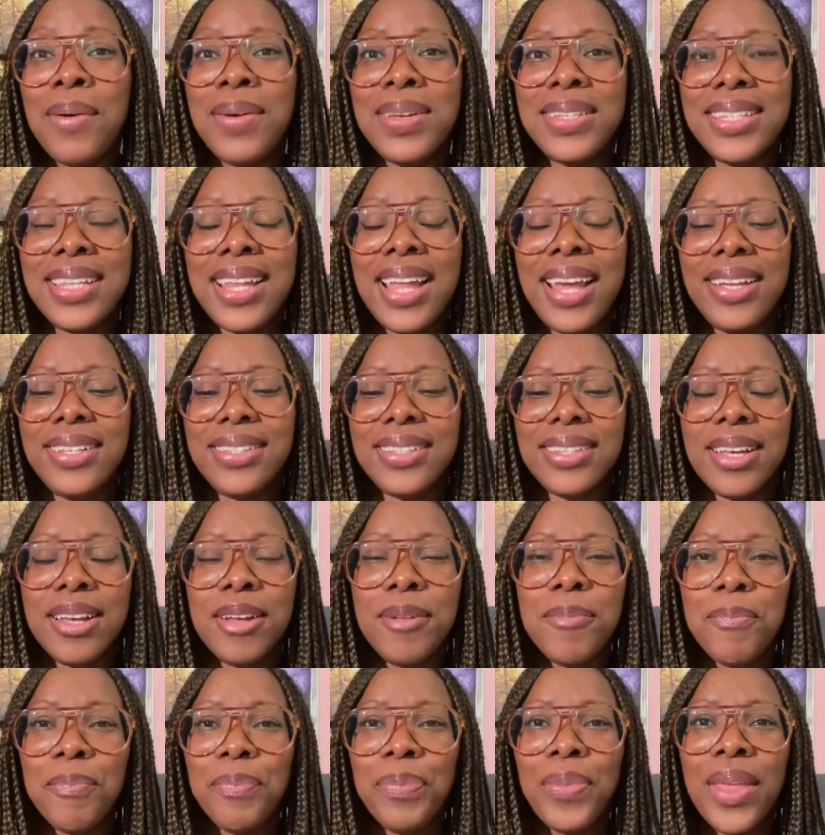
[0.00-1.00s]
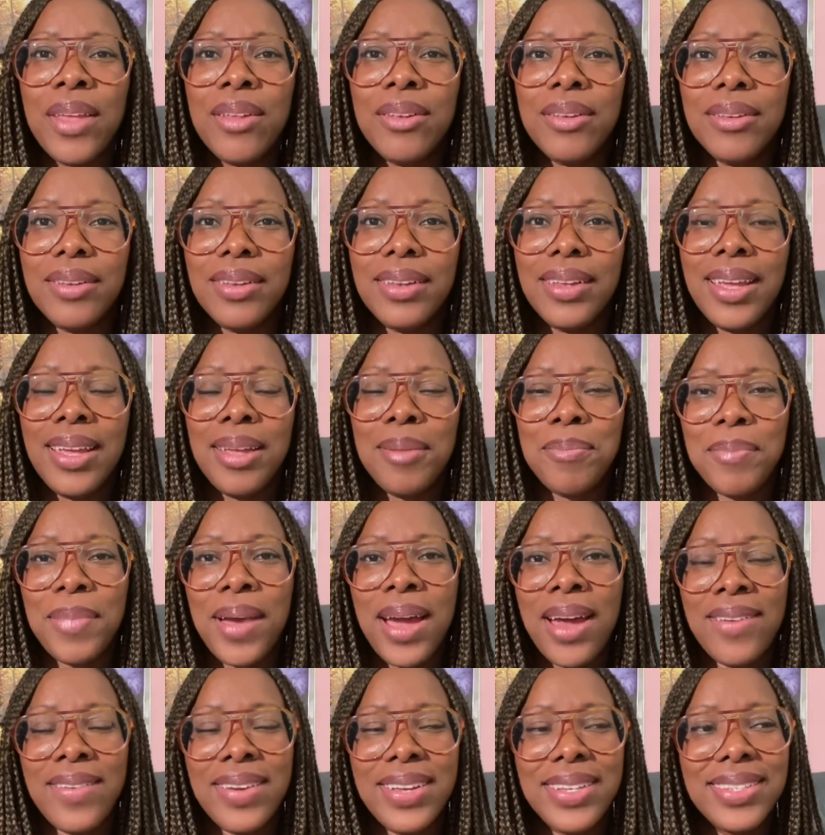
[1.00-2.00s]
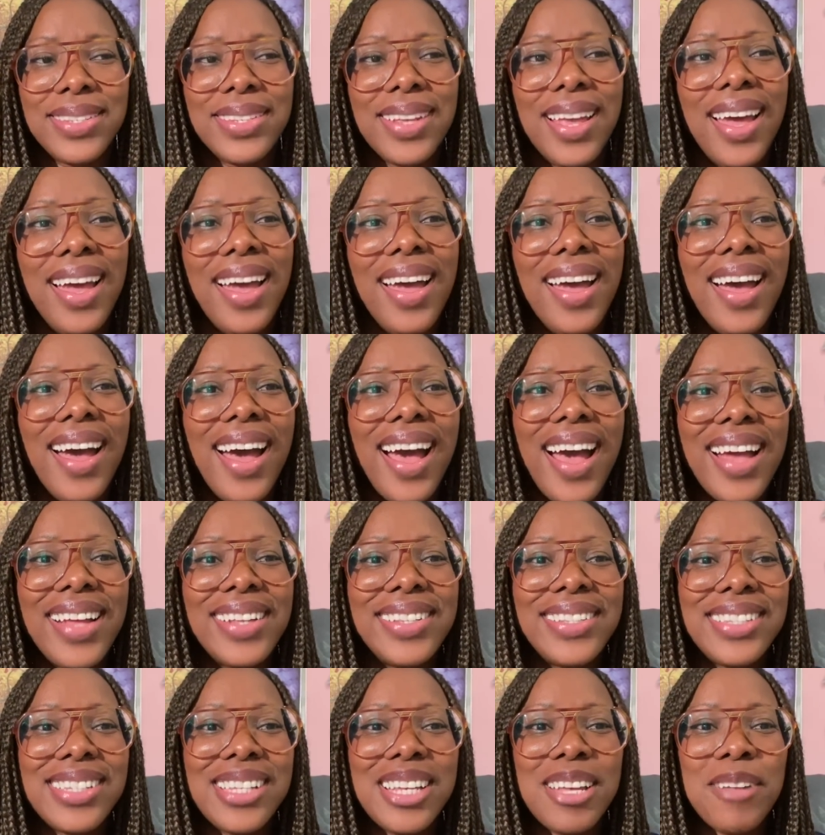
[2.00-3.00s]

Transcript: later in Paris, and